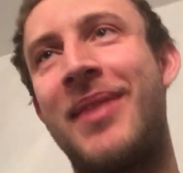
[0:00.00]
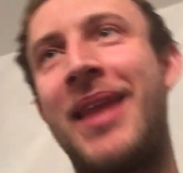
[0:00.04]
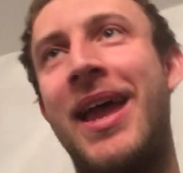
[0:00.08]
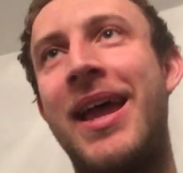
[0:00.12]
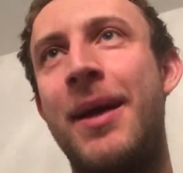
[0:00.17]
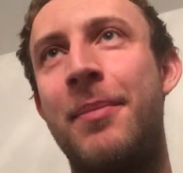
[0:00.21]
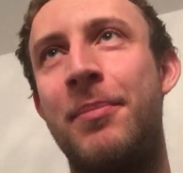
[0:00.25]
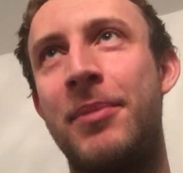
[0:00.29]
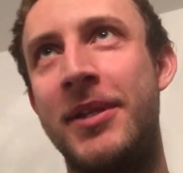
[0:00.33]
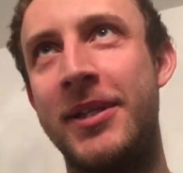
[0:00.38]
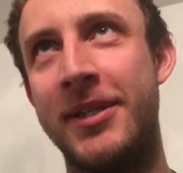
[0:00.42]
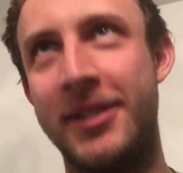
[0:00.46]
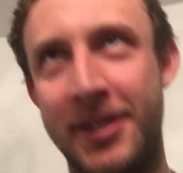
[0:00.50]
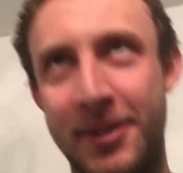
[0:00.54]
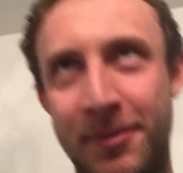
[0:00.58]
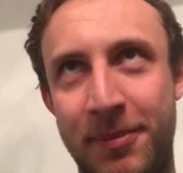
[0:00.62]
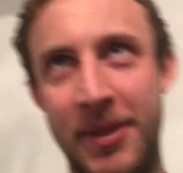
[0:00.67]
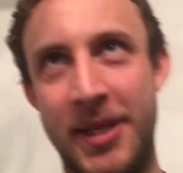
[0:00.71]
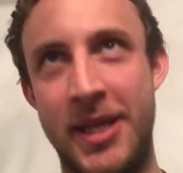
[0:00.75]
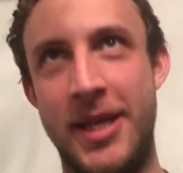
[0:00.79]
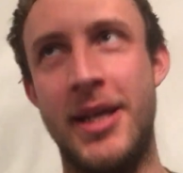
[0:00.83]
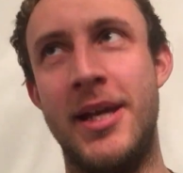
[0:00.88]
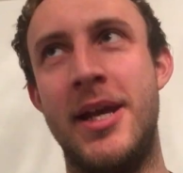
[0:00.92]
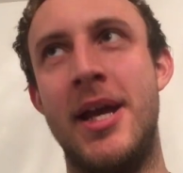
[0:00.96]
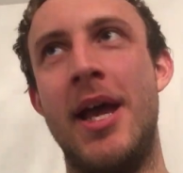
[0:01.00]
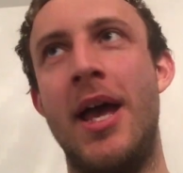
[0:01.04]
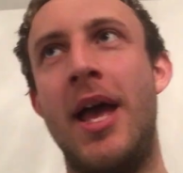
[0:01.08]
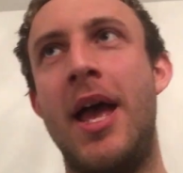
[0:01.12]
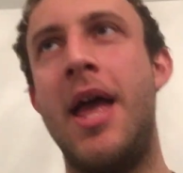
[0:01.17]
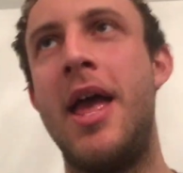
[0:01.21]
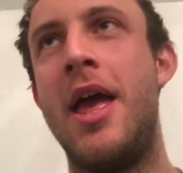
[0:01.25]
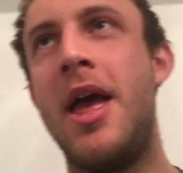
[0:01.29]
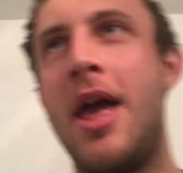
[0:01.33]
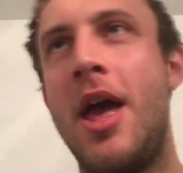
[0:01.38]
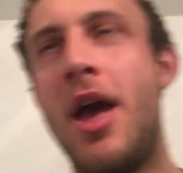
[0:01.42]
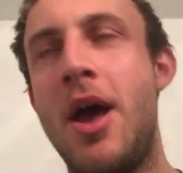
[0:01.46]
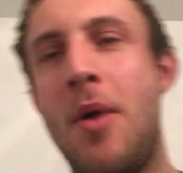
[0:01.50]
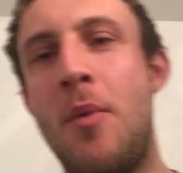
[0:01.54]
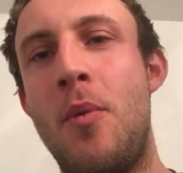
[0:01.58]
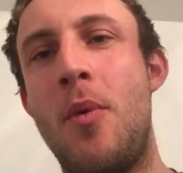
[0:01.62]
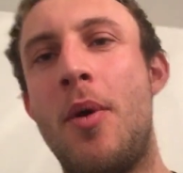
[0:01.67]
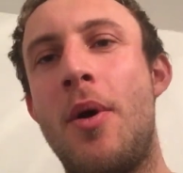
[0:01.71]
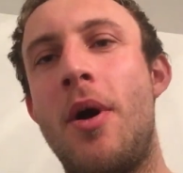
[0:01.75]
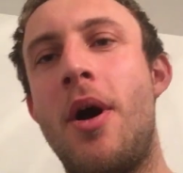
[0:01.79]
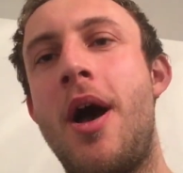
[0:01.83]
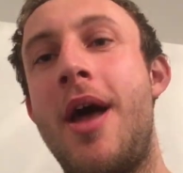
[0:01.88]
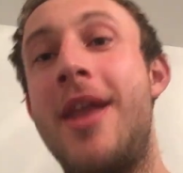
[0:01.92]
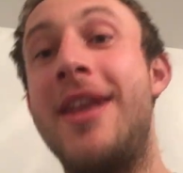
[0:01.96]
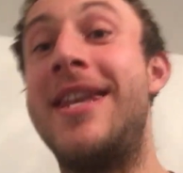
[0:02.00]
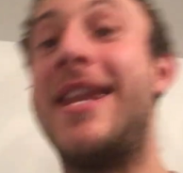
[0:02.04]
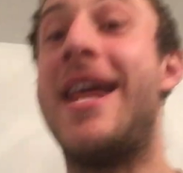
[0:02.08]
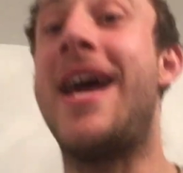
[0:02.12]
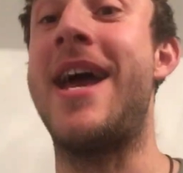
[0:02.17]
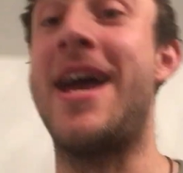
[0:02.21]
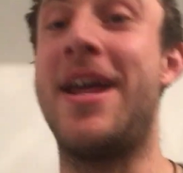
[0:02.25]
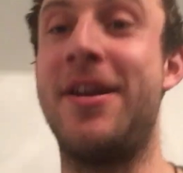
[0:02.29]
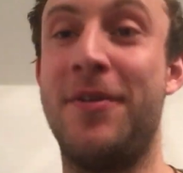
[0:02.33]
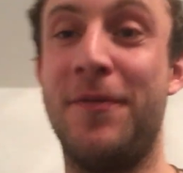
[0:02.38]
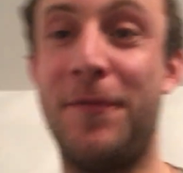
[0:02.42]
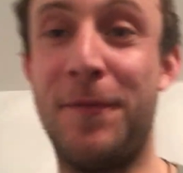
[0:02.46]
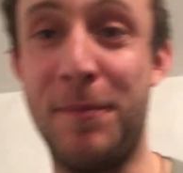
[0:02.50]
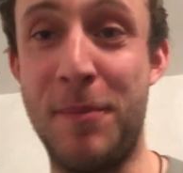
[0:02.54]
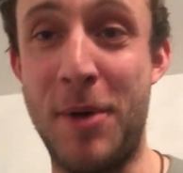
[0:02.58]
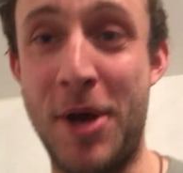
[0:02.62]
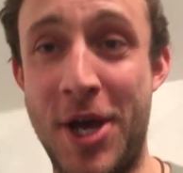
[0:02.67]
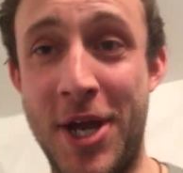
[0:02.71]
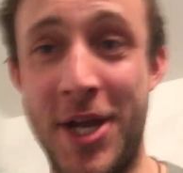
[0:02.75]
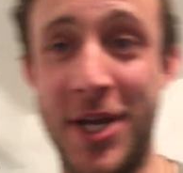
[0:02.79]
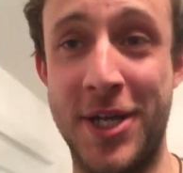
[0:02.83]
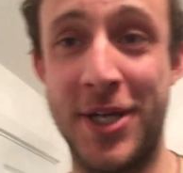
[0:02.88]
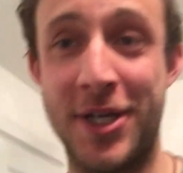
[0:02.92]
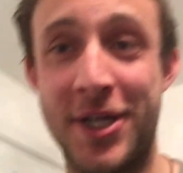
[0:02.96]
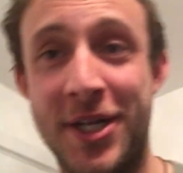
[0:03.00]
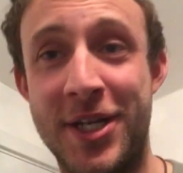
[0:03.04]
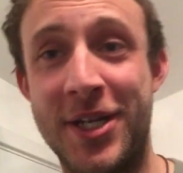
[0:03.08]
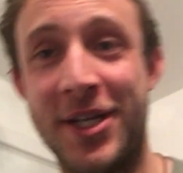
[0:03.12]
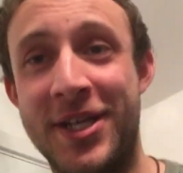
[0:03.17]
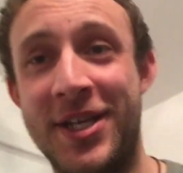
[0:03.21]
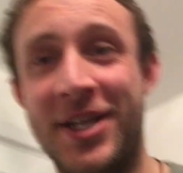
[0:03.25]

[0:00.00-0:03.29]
Happens to be a nan of mine.